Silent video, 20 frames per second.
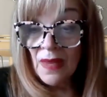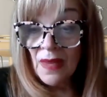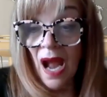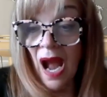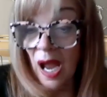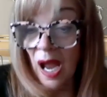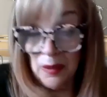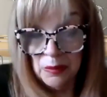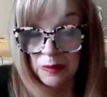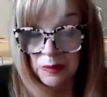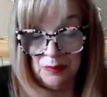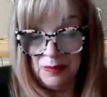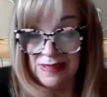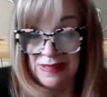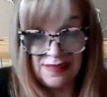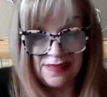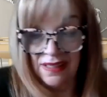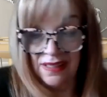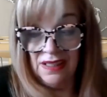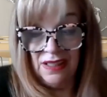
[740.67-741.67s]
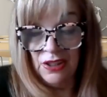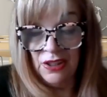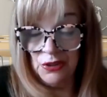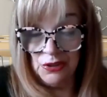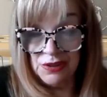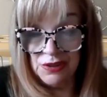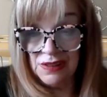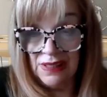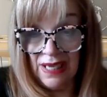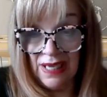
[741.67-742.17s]
I wouldn't be sitting here
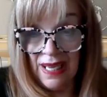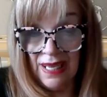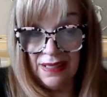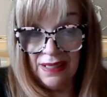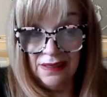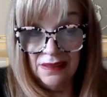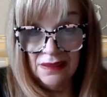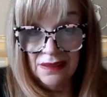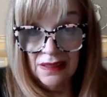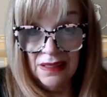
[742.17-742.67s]
today